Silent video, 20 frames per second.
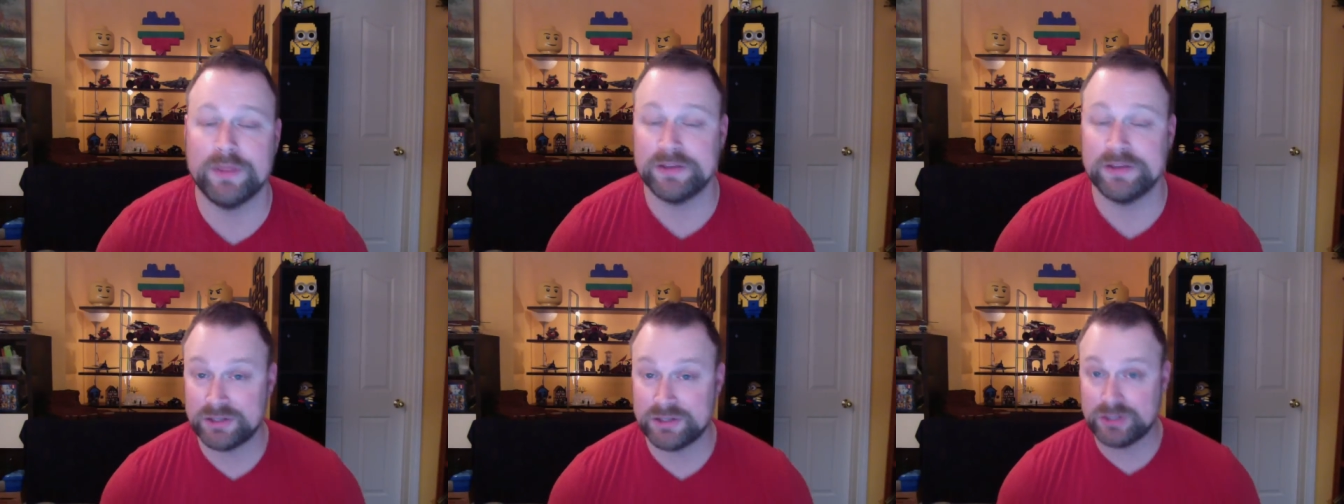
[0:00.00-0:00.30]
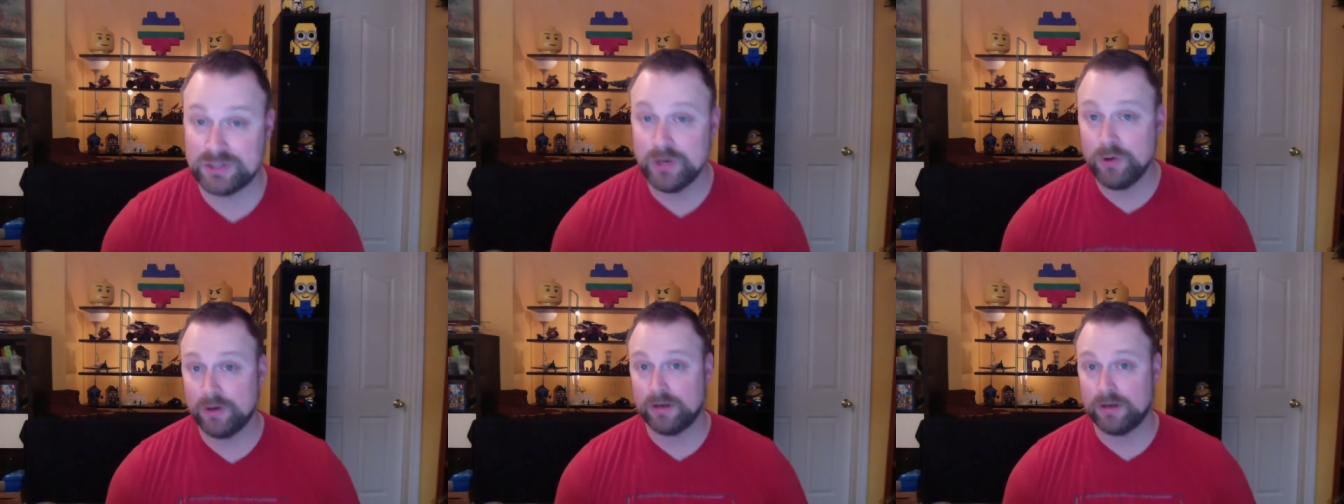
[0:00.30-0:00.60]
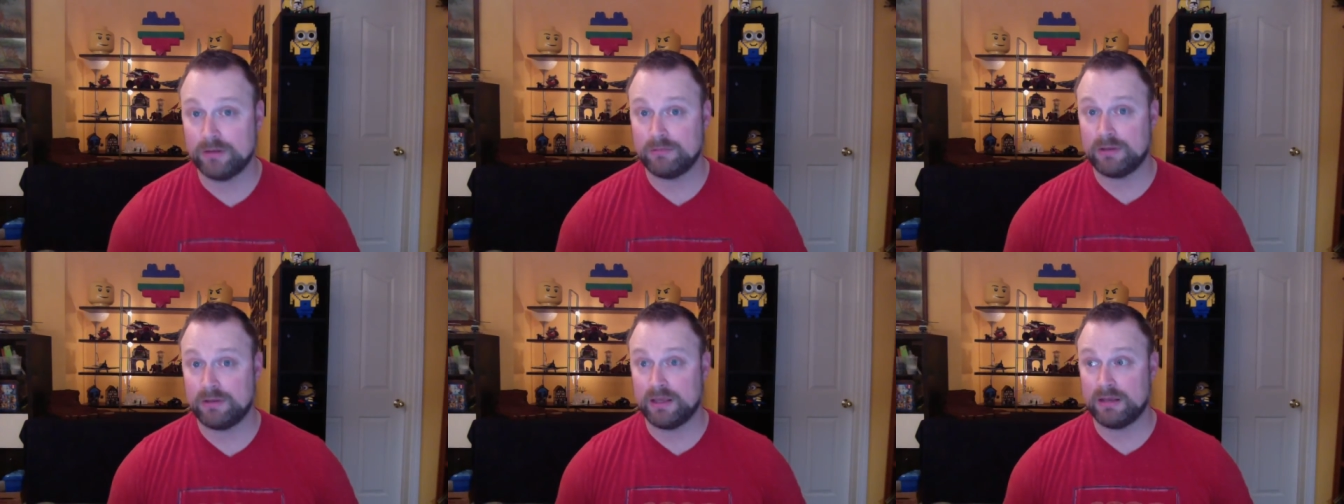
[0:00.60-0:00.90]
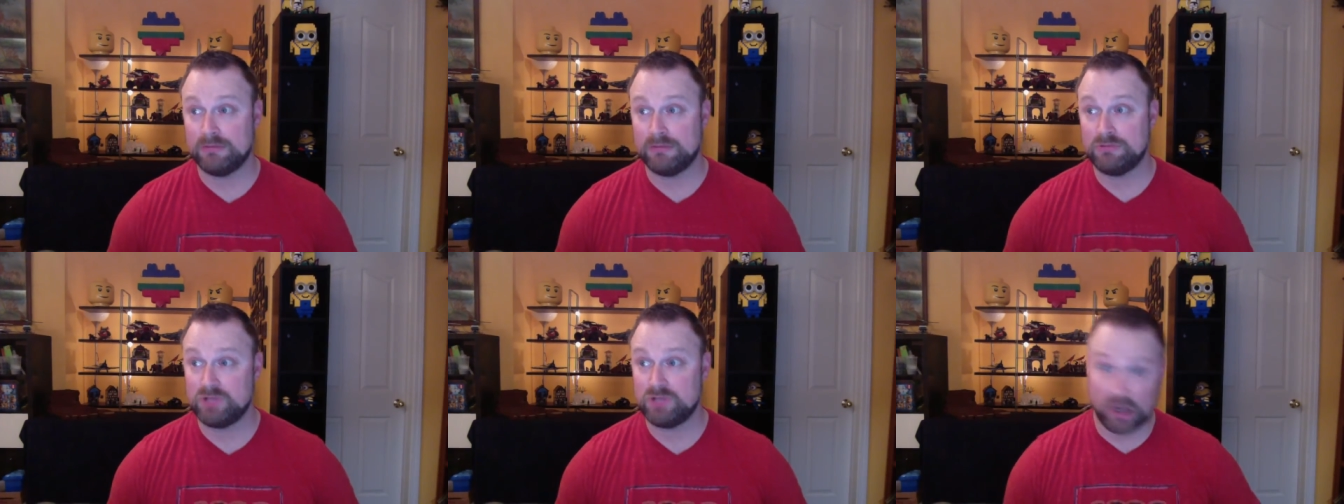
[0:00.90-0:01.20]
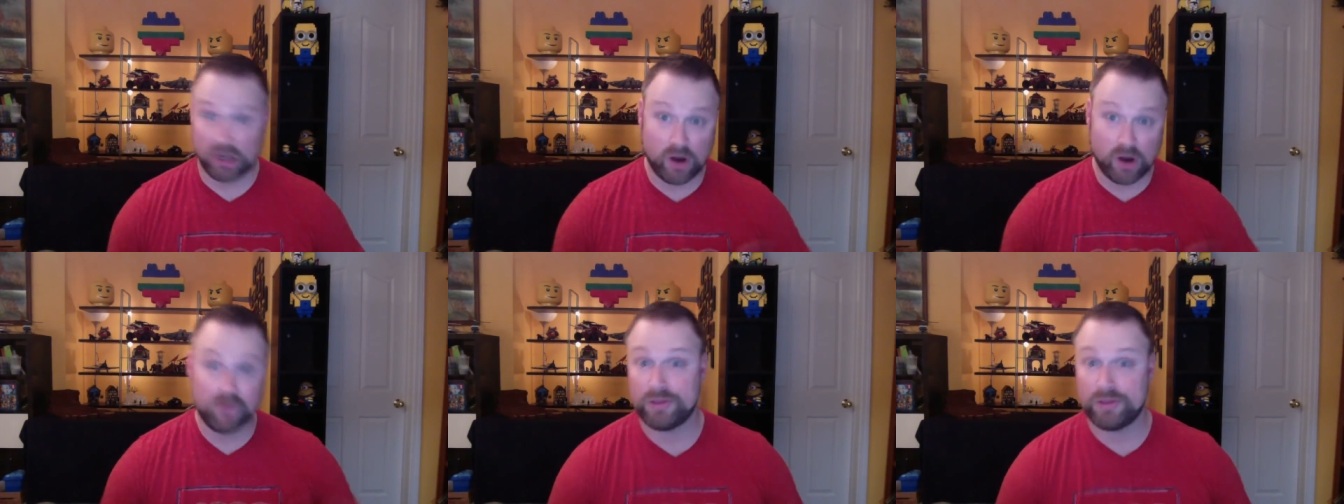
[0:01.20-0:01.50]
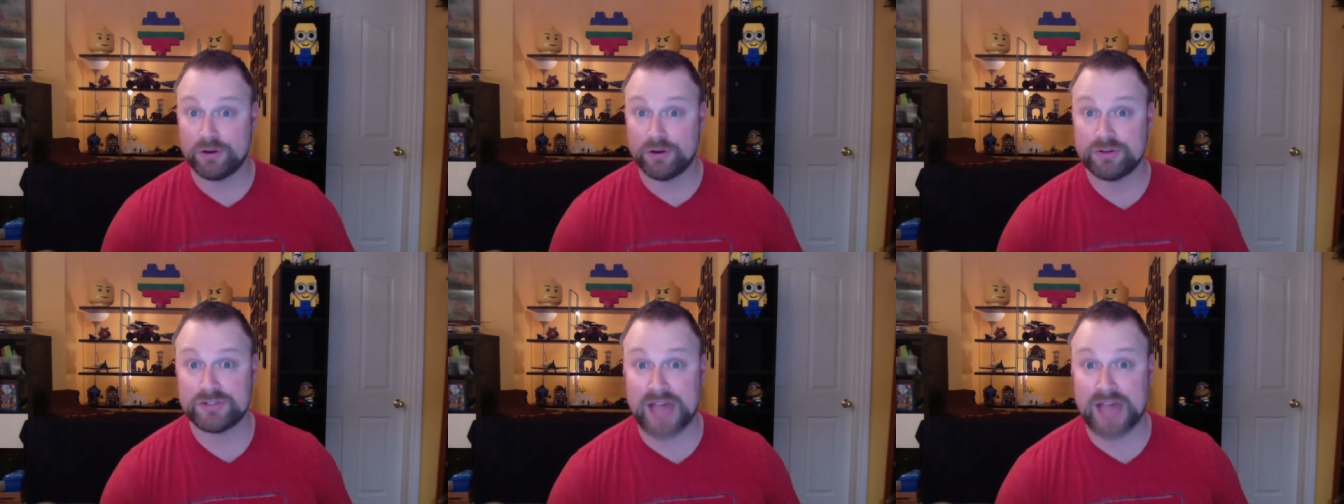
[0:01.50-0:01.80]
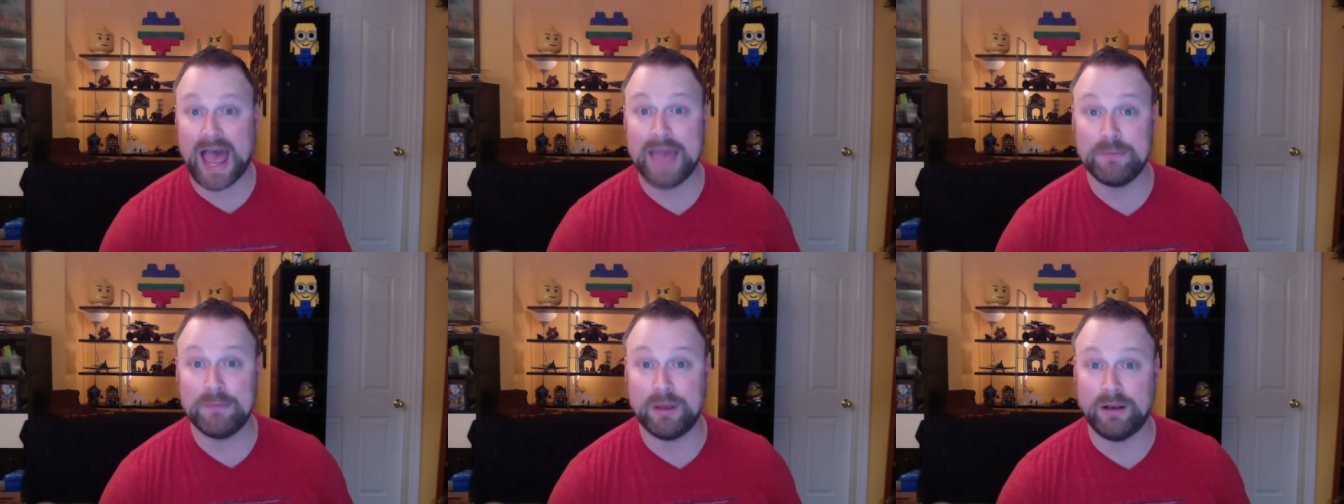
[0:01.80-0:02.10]
student can check over their
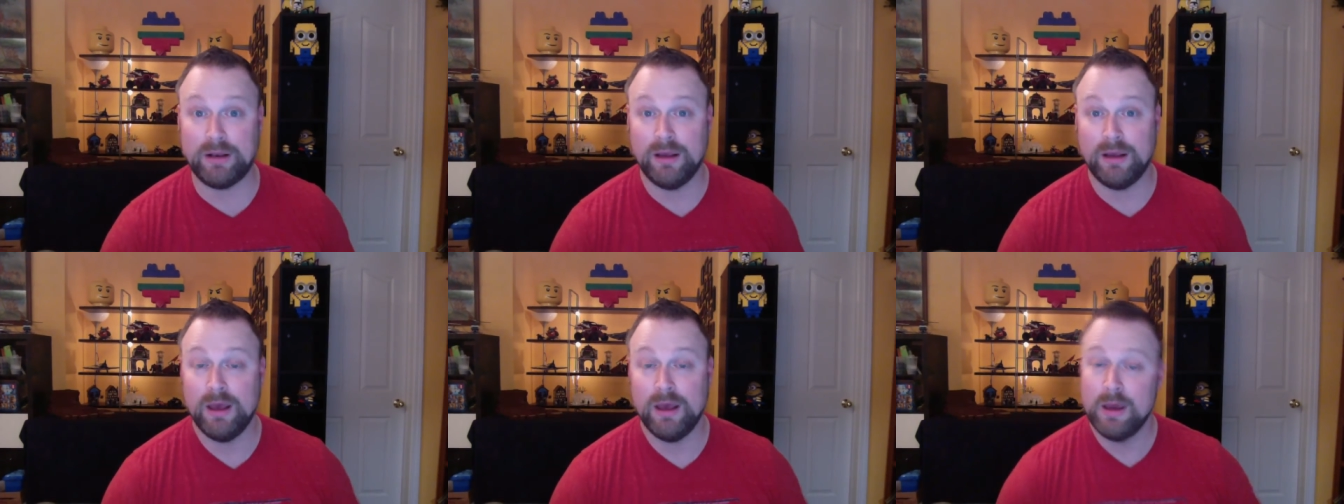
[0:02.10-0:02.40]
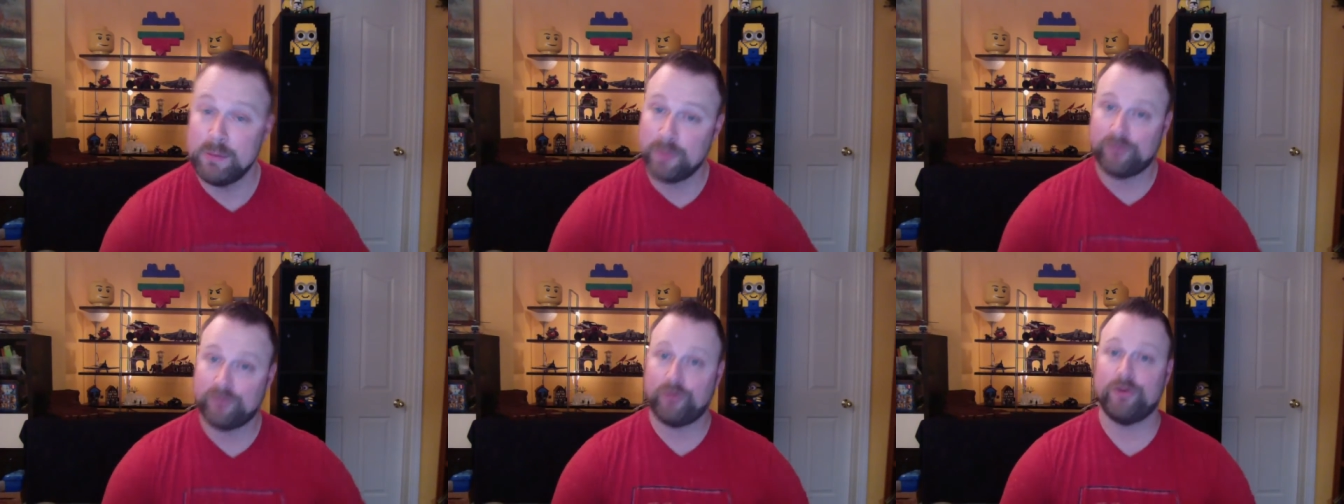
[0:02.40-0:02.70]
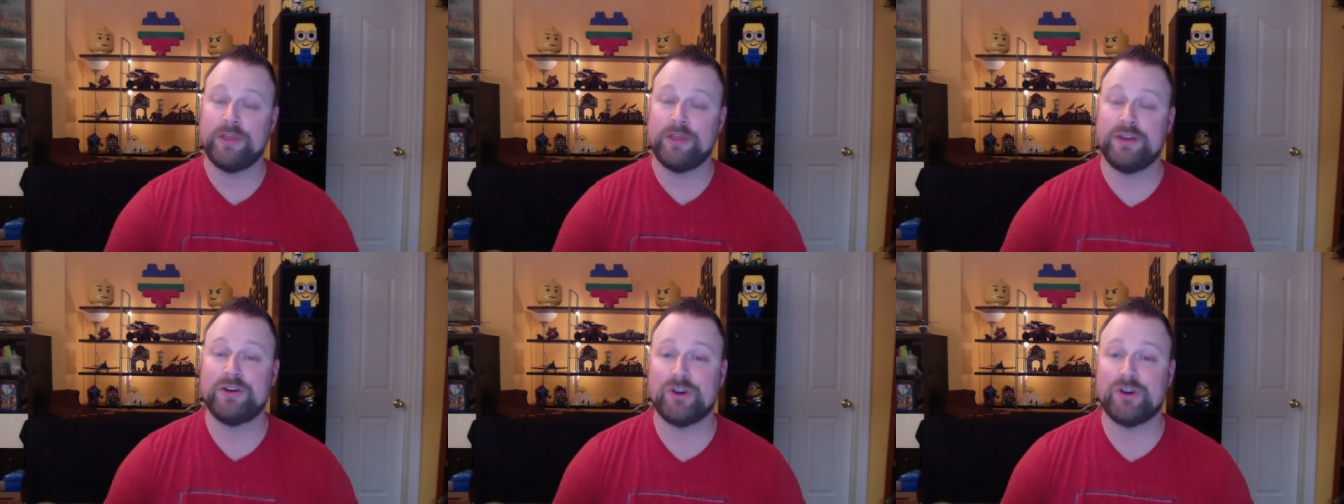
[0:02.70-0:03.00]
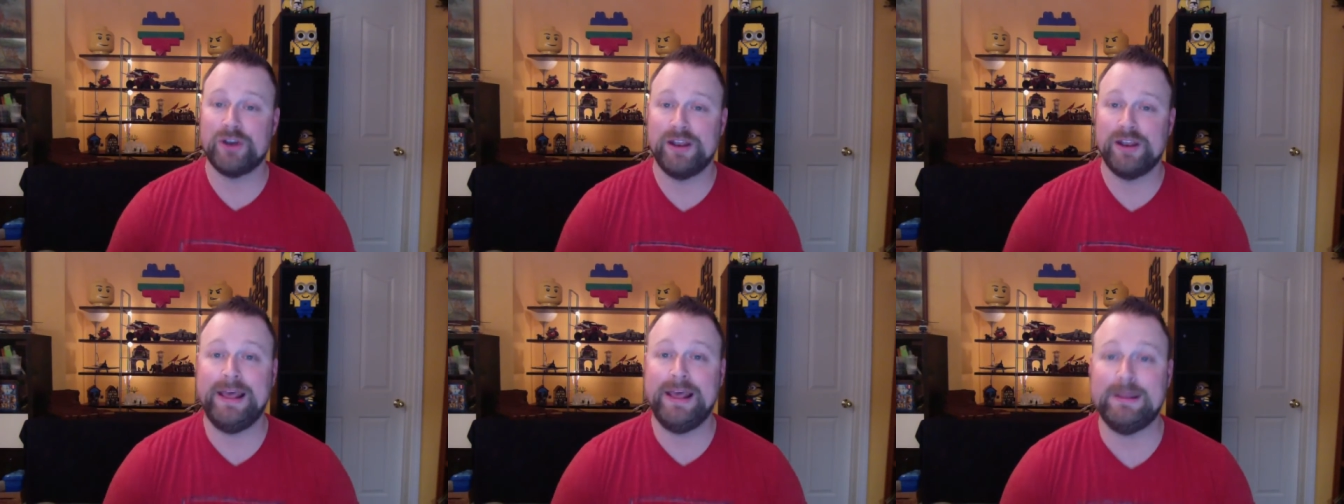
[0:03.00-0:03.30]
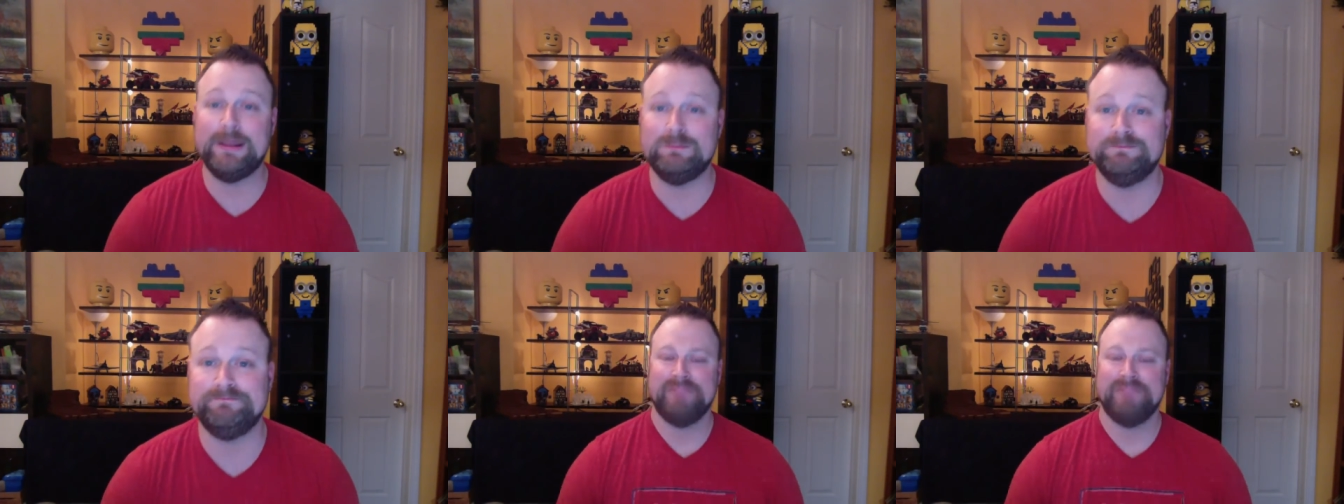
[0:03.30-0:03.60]
assignment before they turn it in.